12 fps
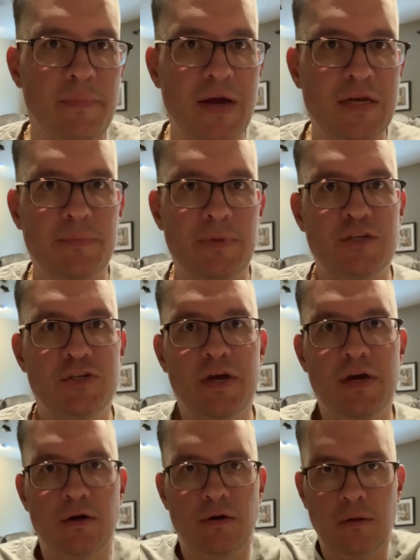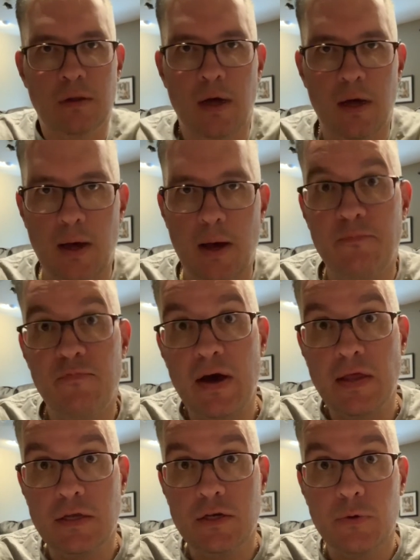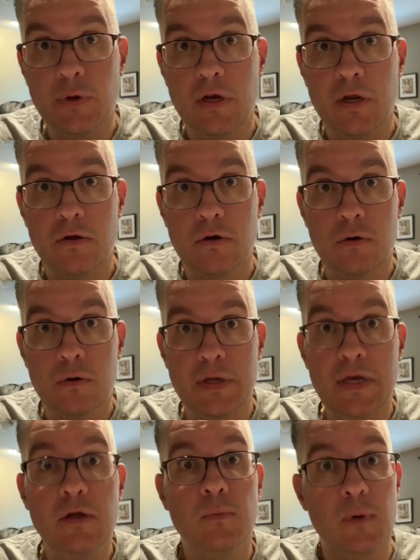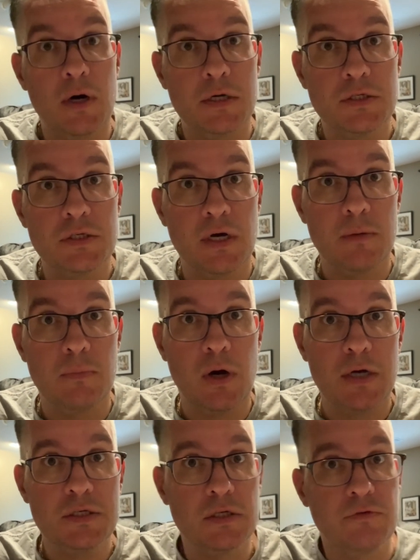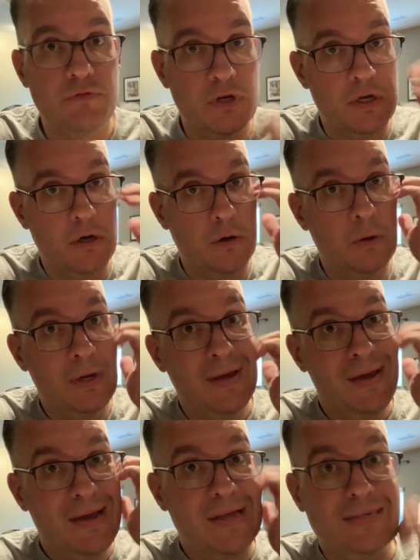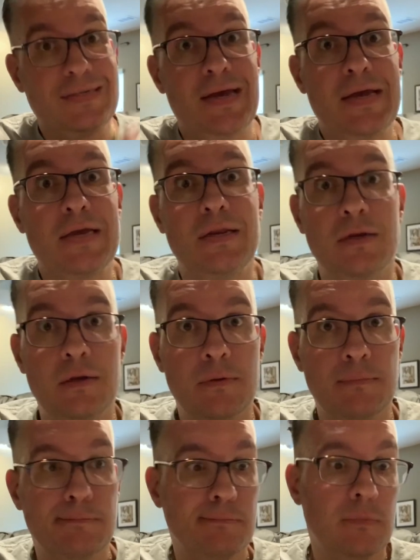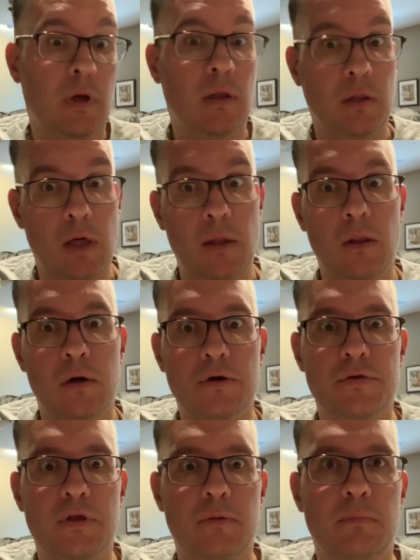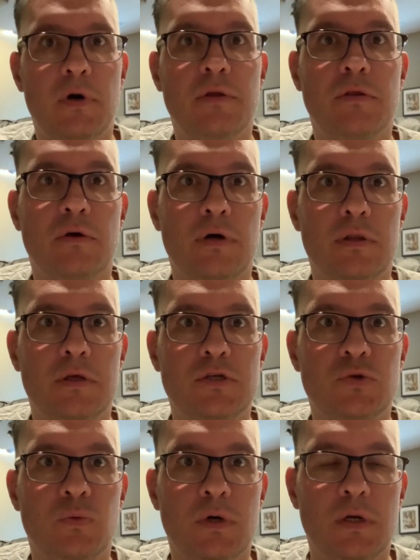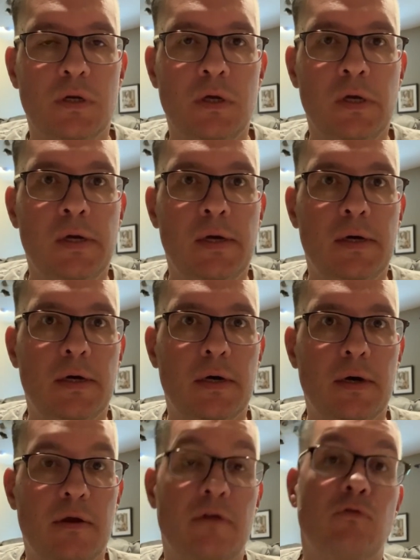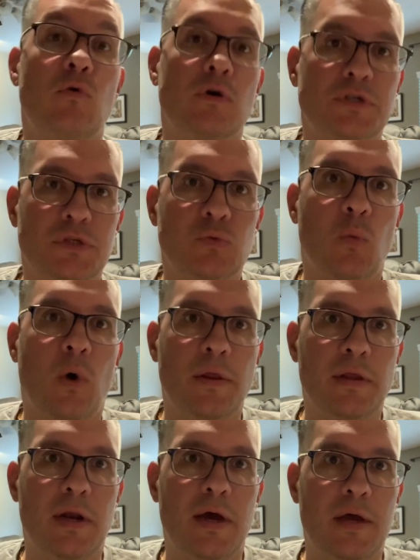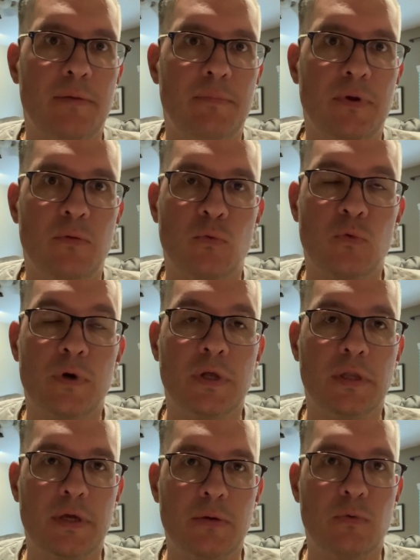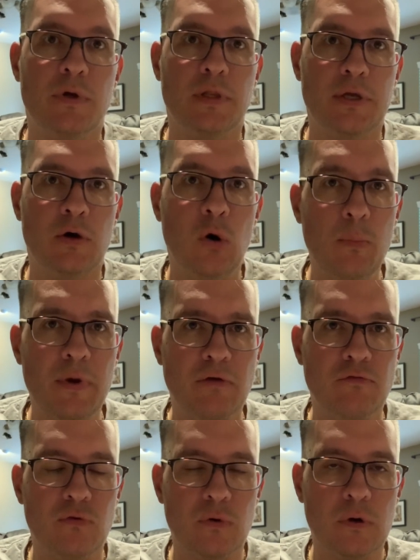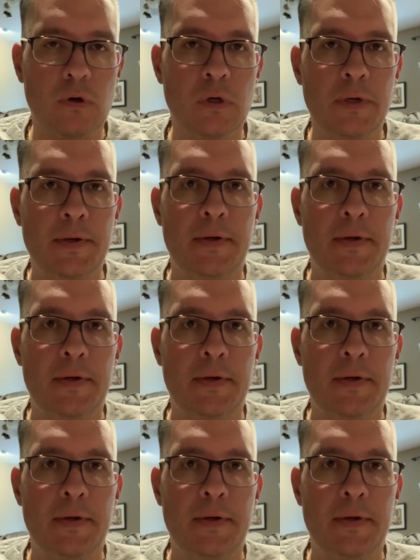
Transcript: back to my channel. I'm finally doing another Eaglemoss unboxing video. It's taken a lot longer than a month on this one, and of course it's one that I had been really hoping for